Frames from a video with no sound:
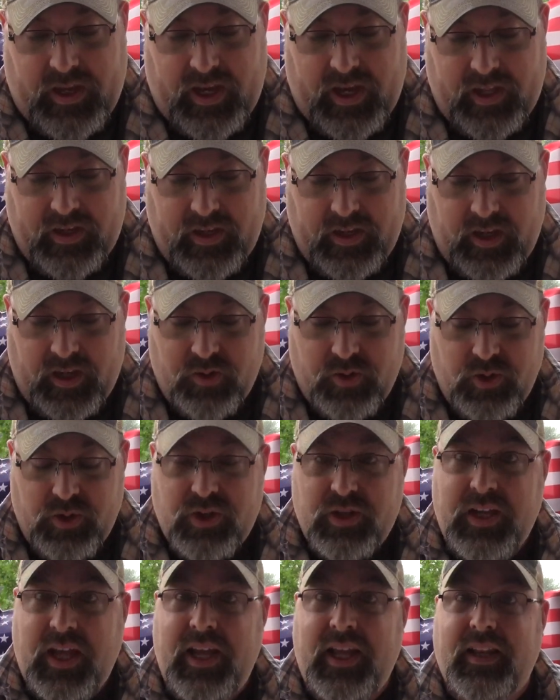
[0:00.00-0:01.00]
And they
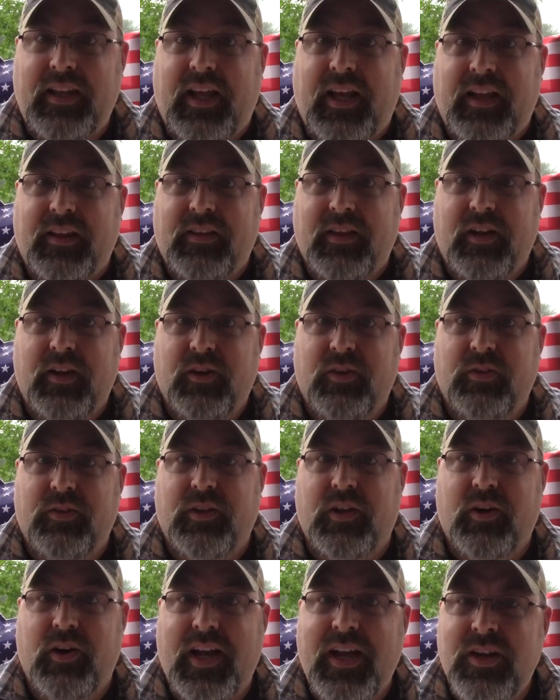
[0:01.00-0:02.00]
understand that.
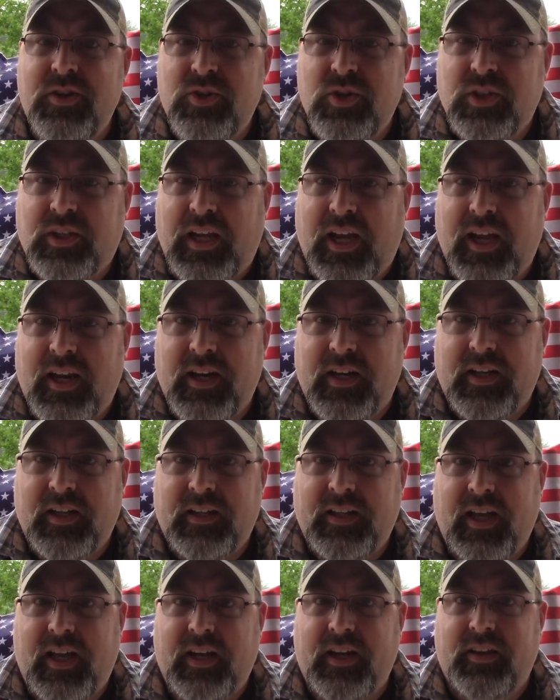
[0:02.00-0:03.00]
They're educated
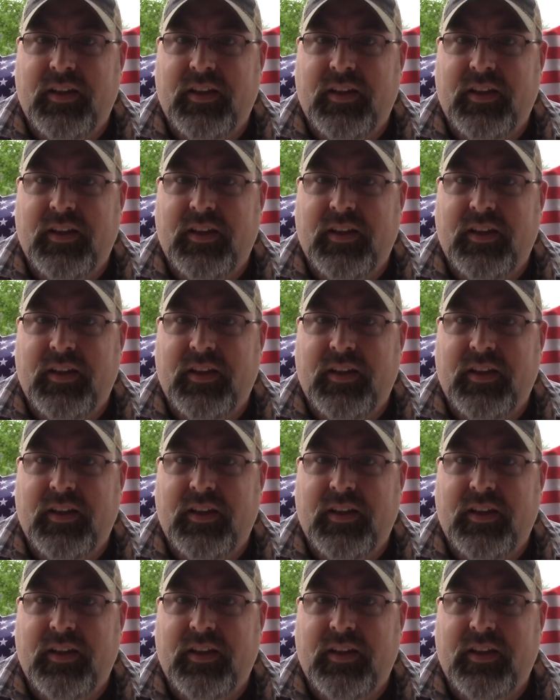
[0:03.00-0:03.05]
in that,